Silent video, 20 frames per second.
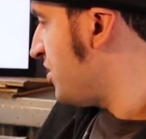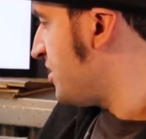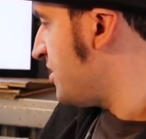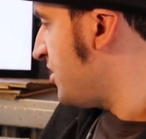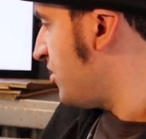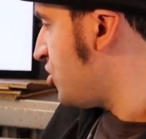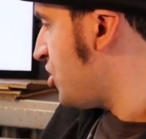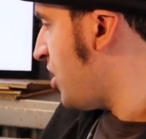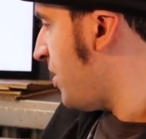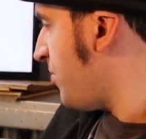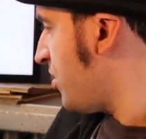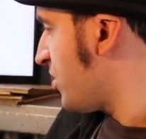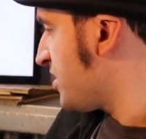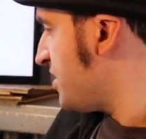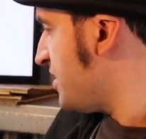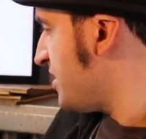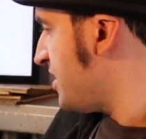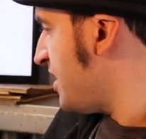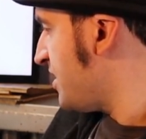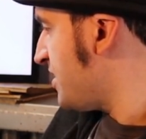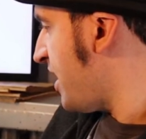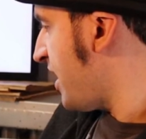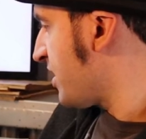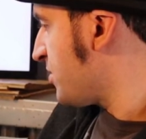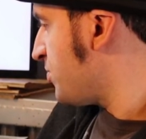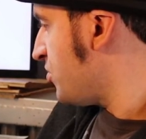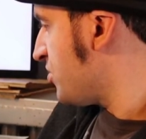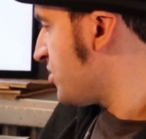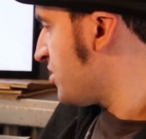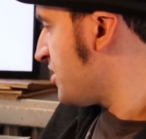you've got this little chat box that says
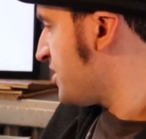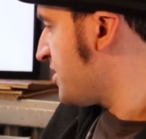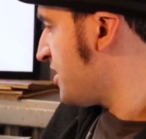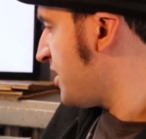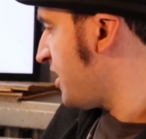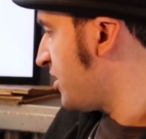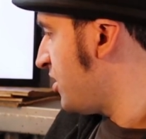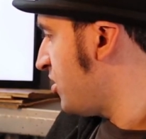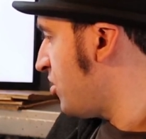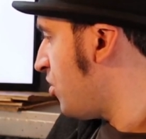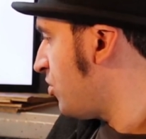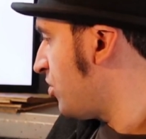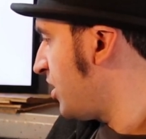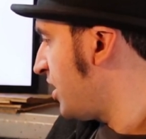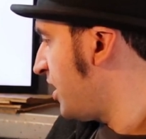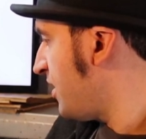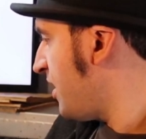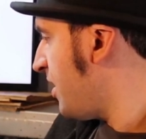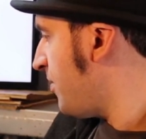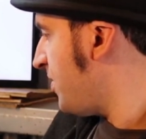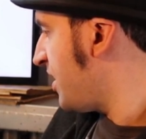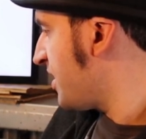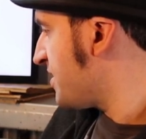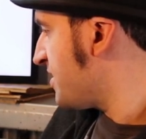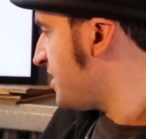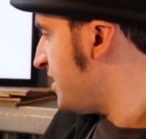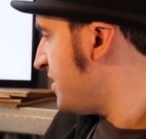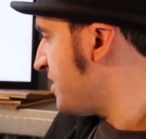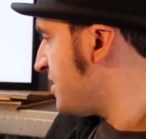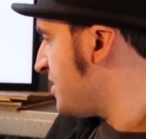export selected only, and that
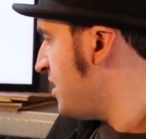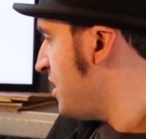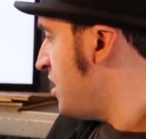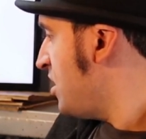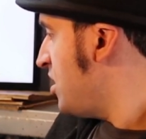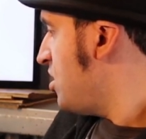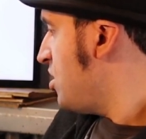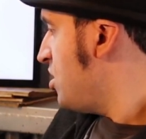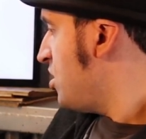makes sense.